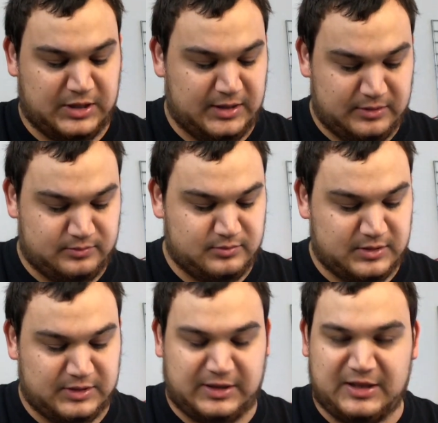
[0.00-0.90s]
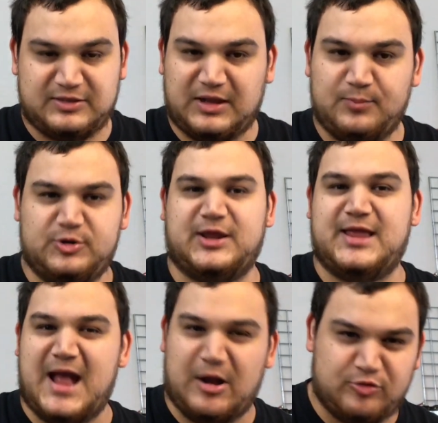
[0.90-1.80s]
he... Like, he said he put a
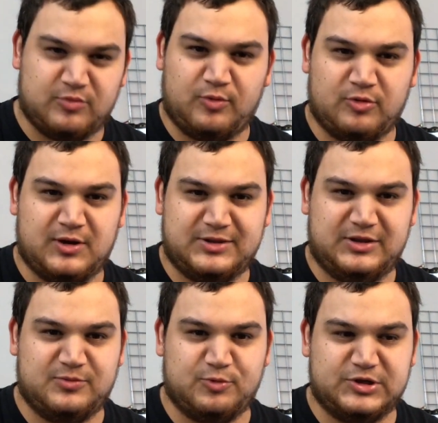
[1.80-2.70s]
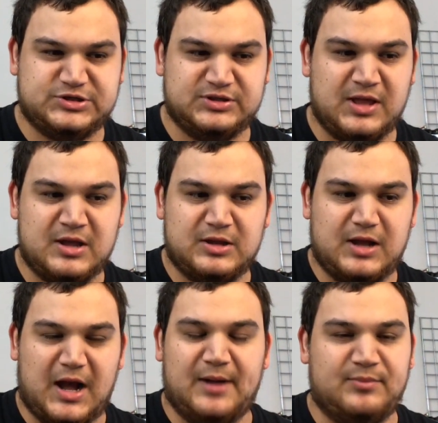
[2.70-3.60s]
counter bore on these breeches.
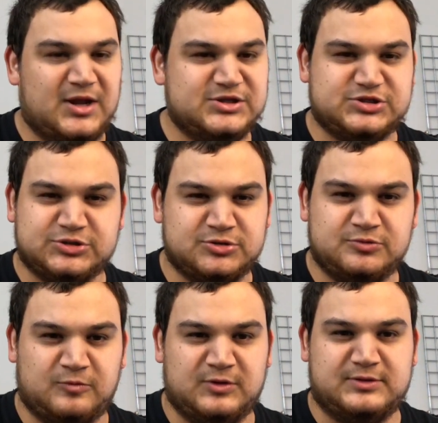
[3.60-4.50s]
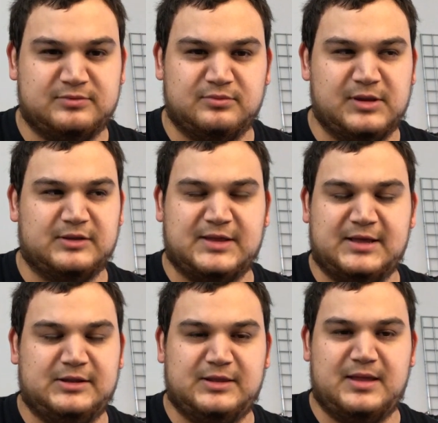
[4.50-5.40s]
I'm not sure what
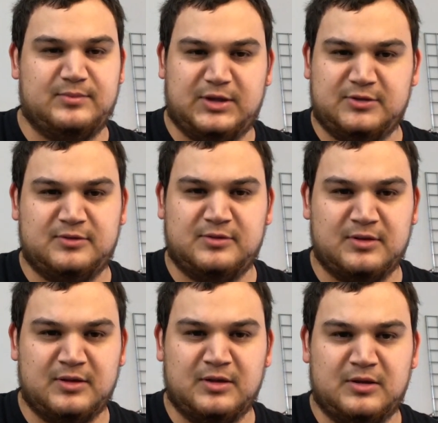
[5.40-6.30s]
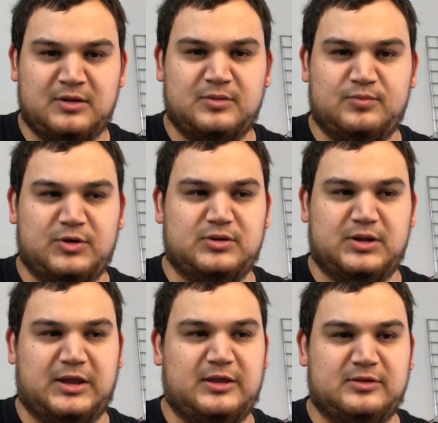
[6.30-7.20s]
exactly that means. But,
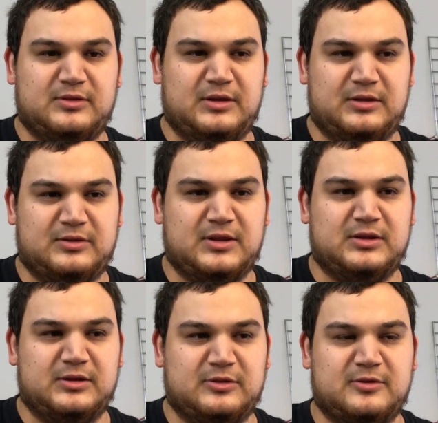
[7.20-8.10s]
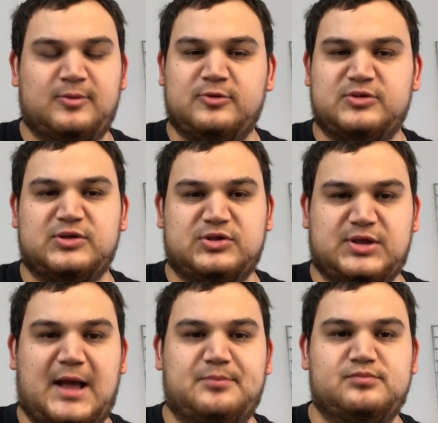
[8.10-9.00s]
like, he said it's supposed to
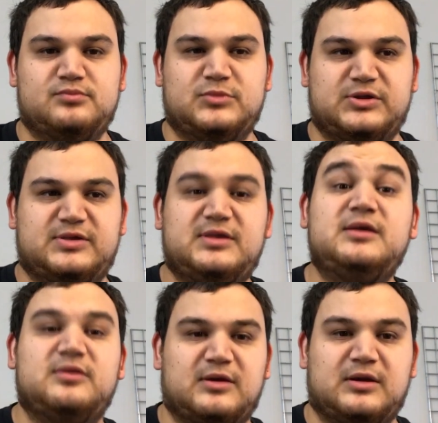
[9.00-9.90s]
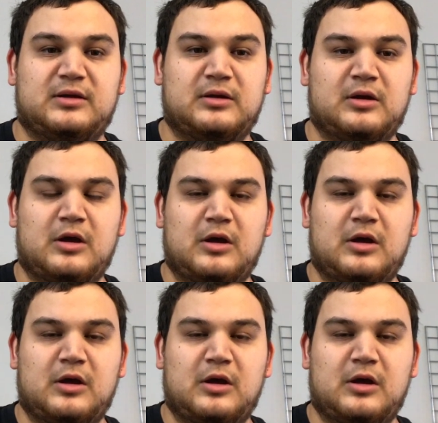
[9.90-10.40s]
stop the seizing